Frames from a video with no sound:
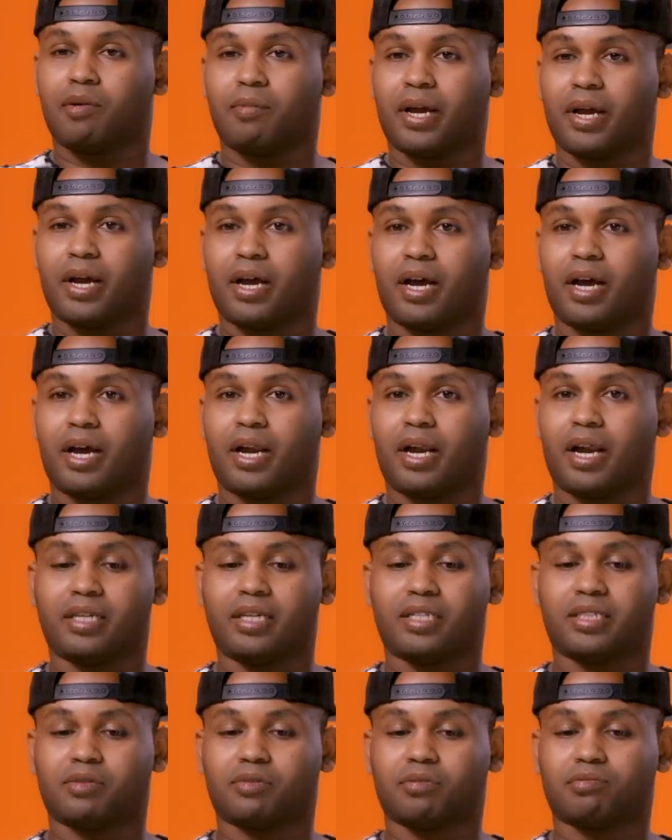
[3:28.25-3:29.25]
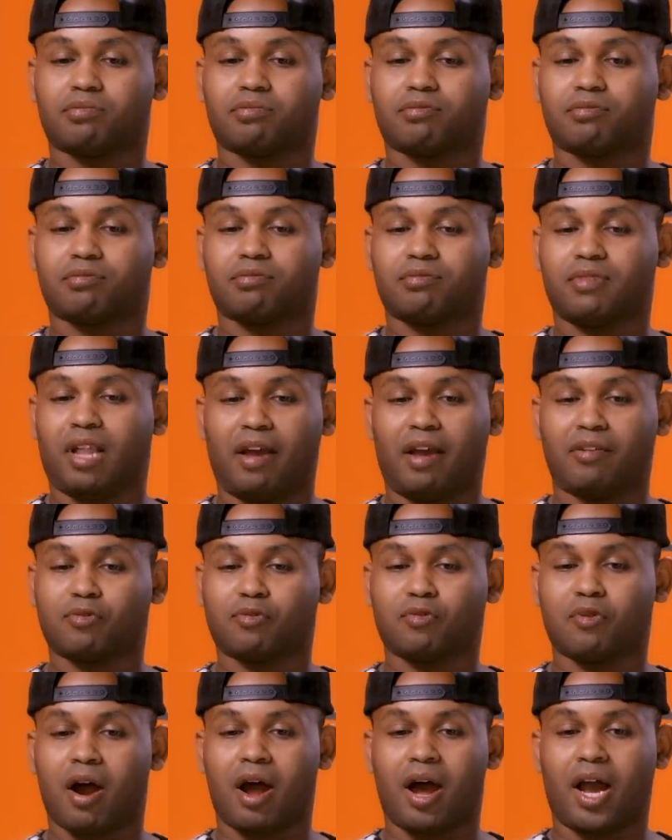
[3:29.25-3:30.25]
my God, I just left
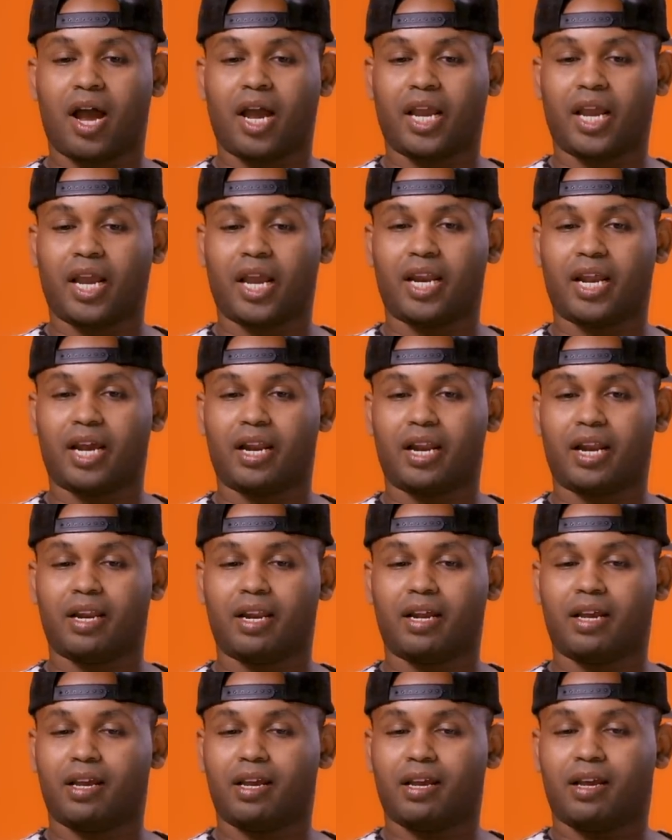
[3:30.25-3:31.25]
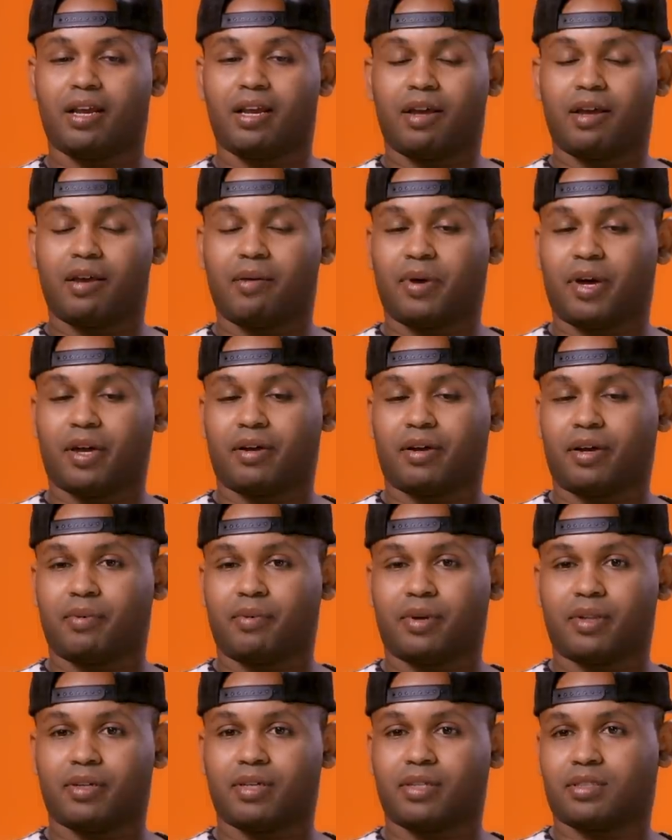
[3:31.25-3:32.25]
crying. And, and my
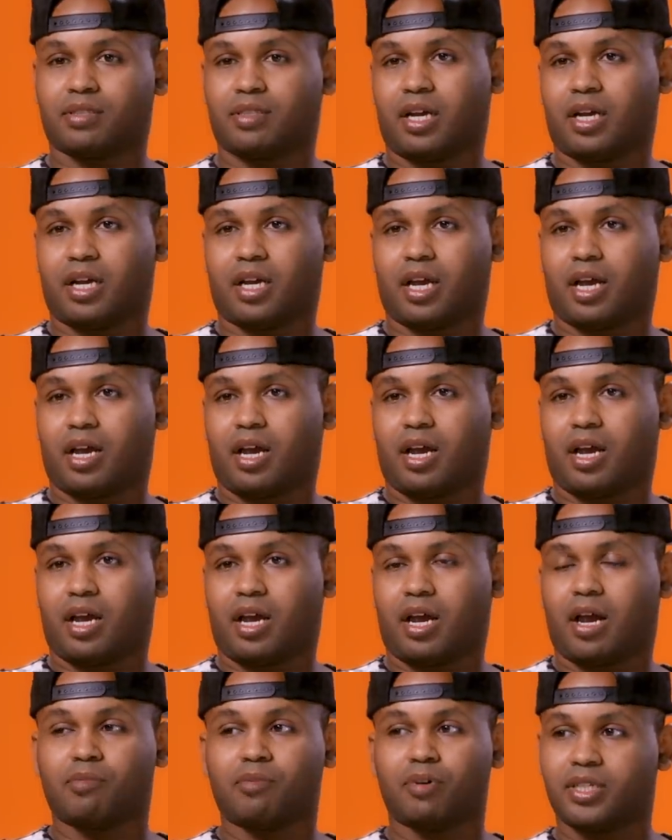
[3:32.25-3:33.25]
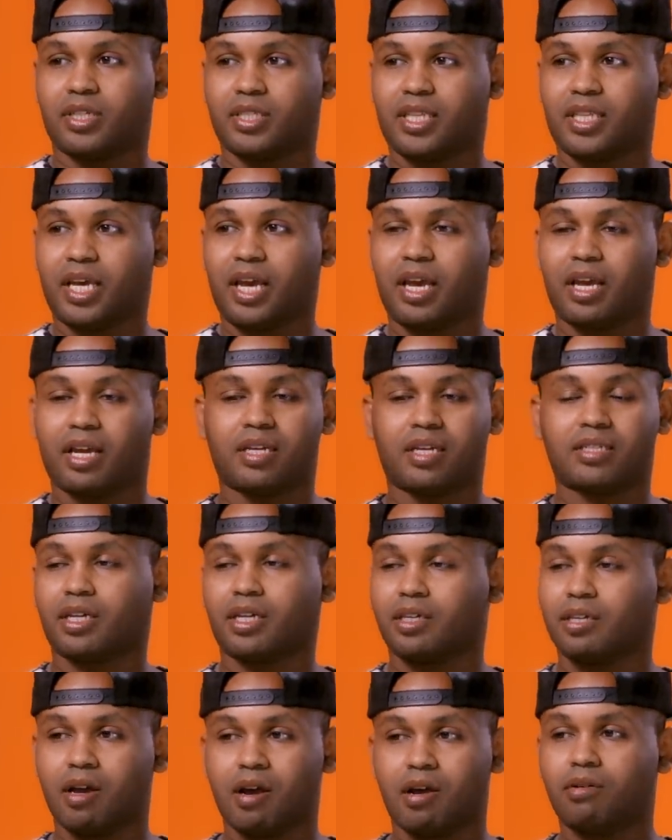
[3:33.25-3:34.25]
grandmother was like, I'm going to stay. And I was like,
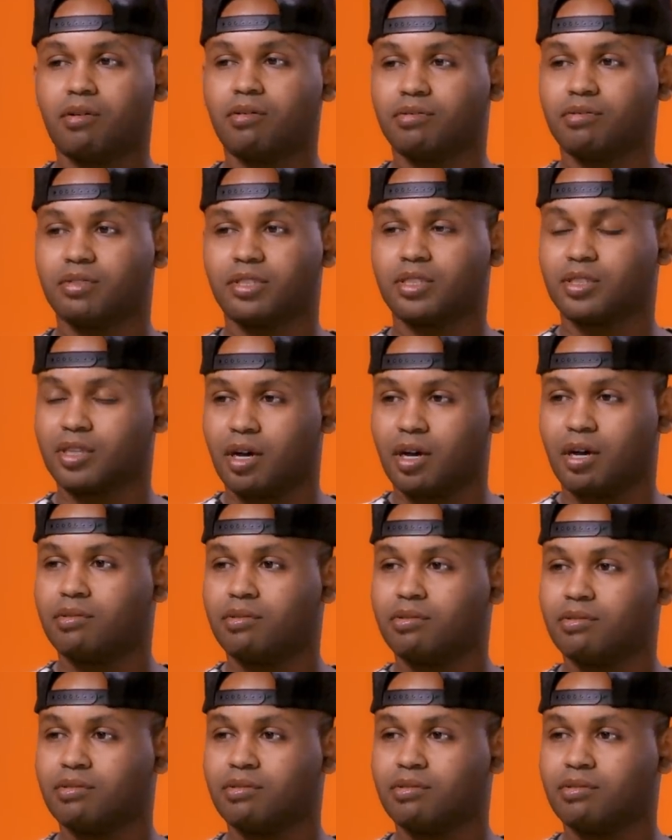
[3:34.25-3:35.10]
no, just go.